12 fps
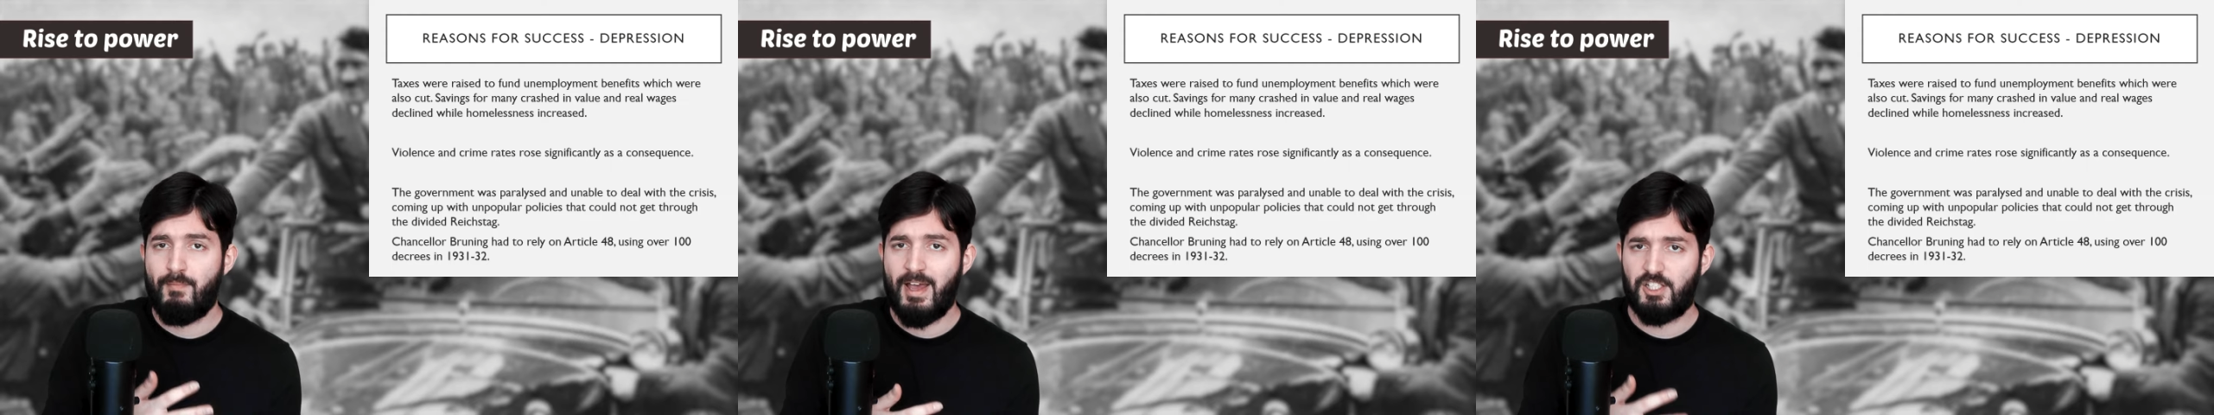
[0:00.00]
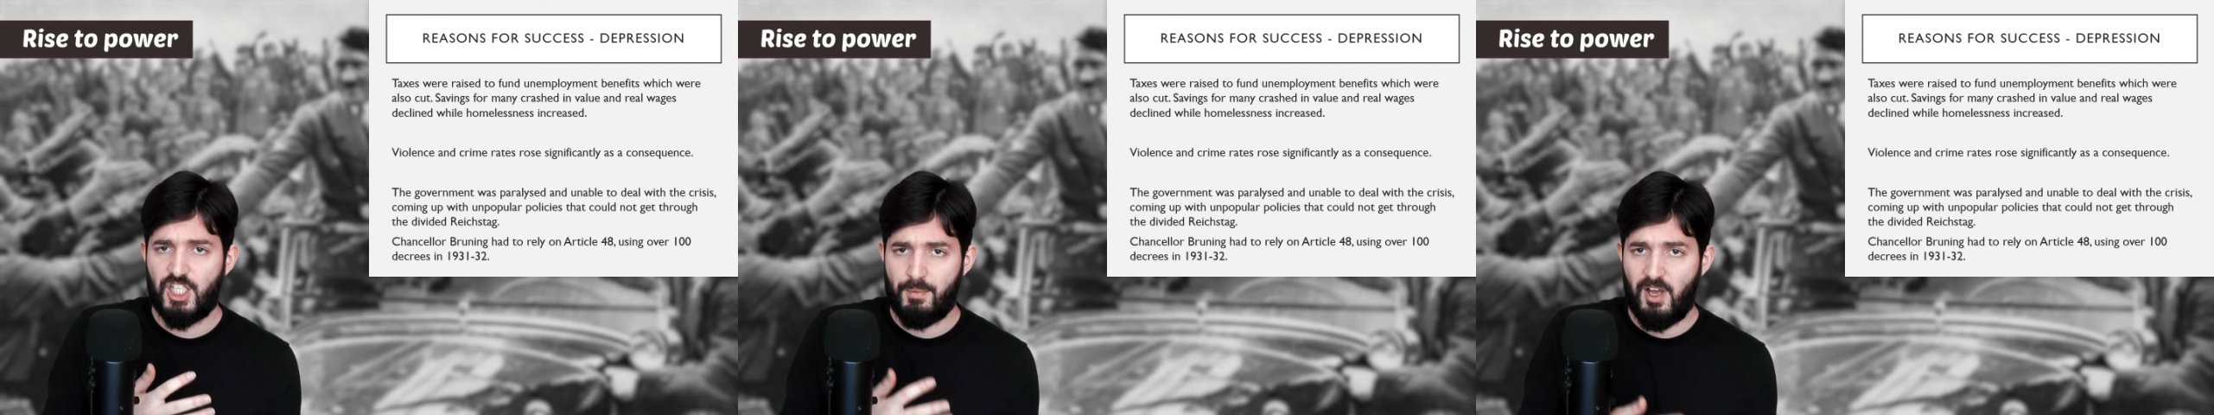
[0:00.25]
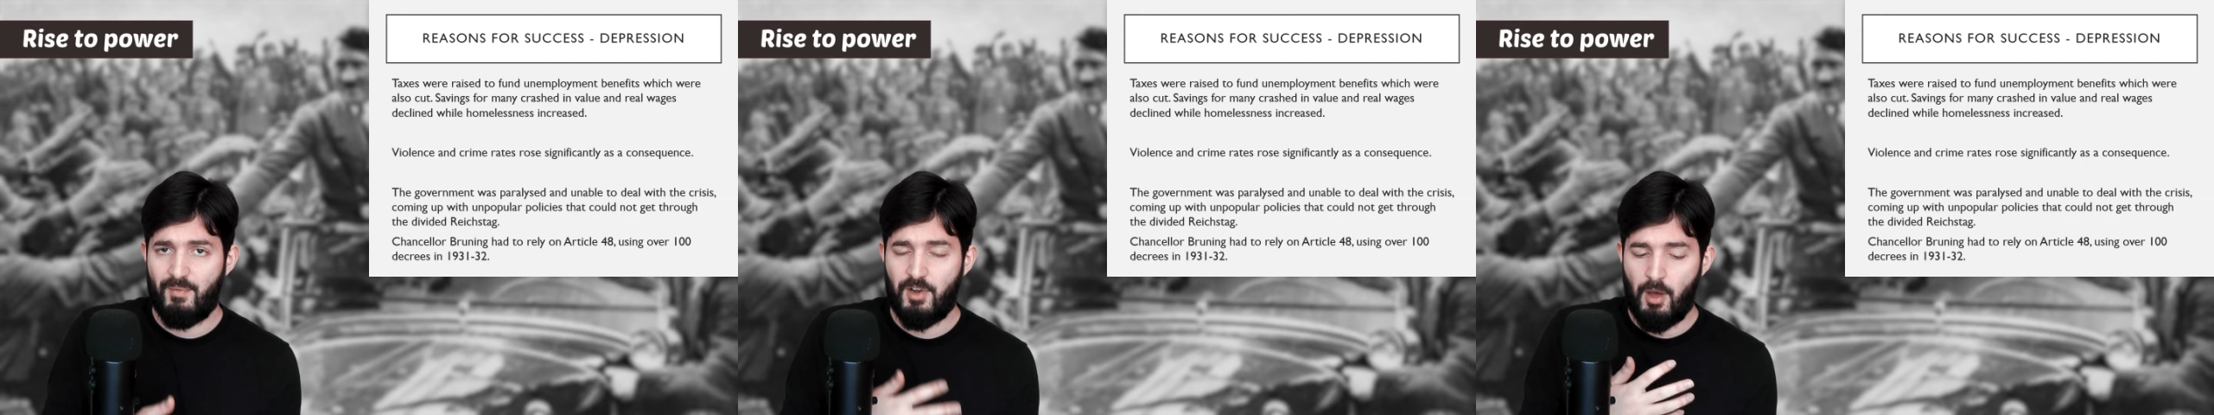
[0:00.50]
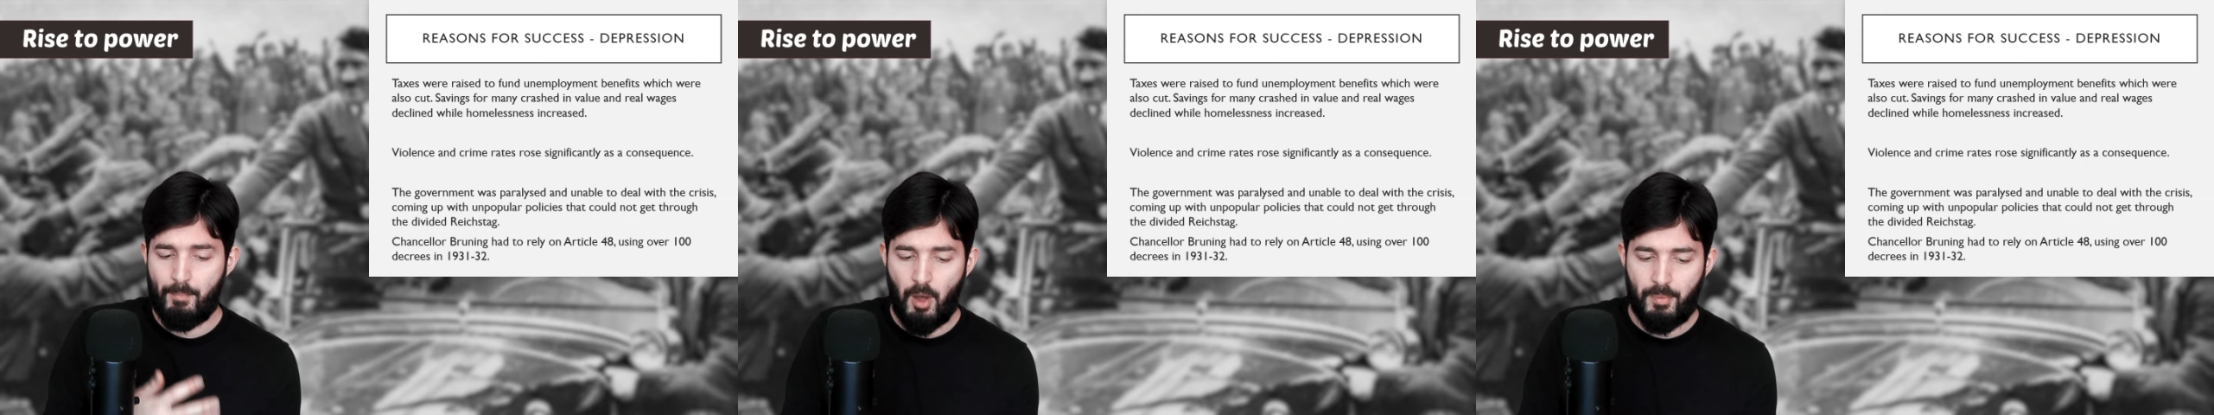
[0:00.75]
makes the German
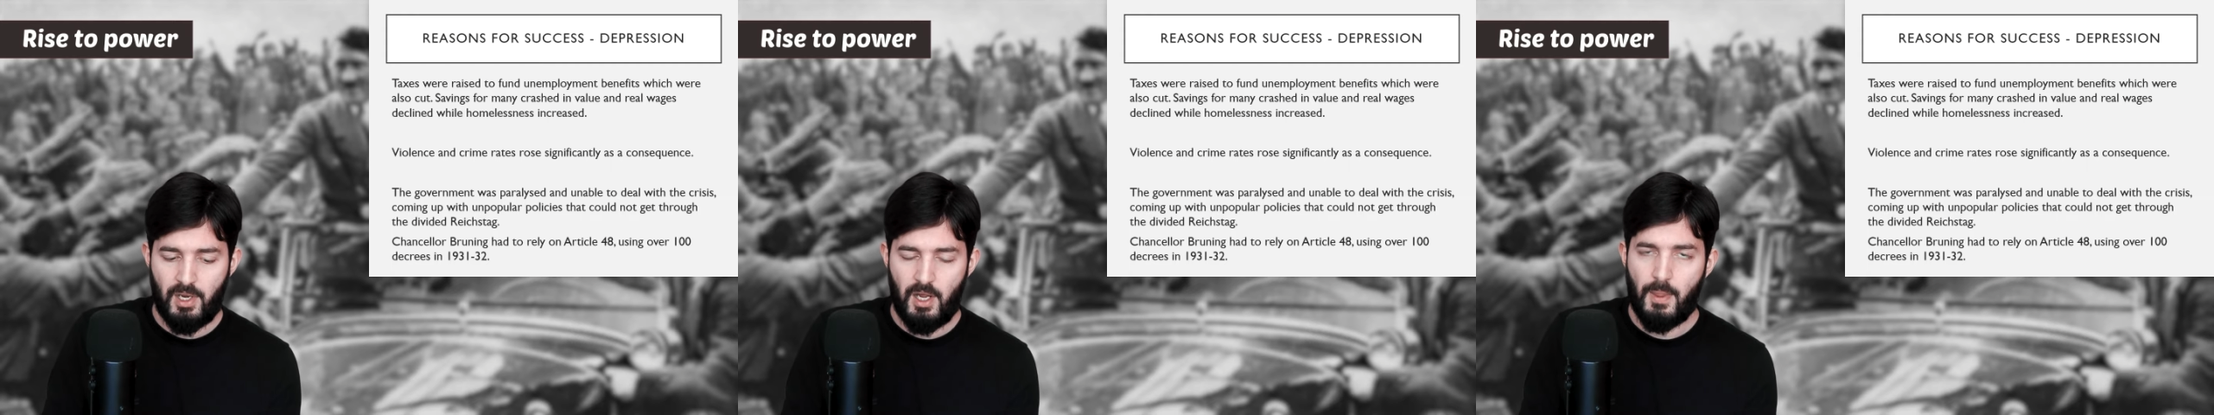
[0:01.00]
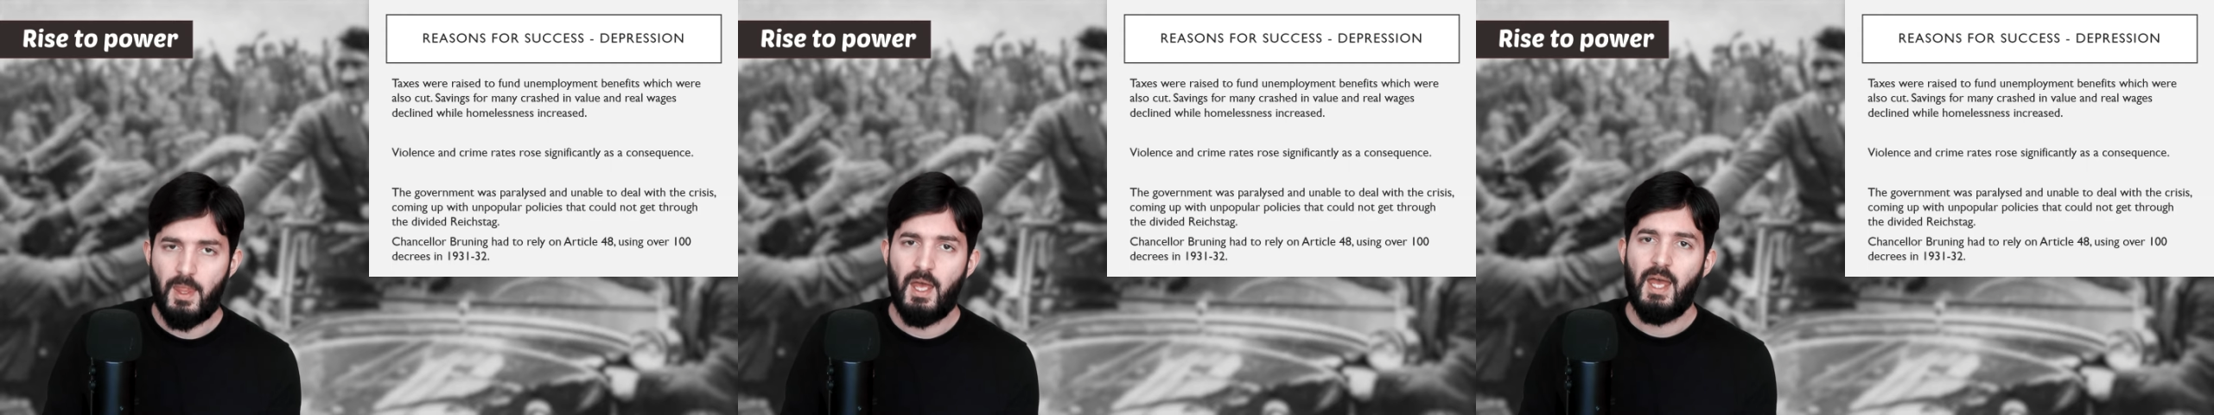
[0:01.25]
government unpopular.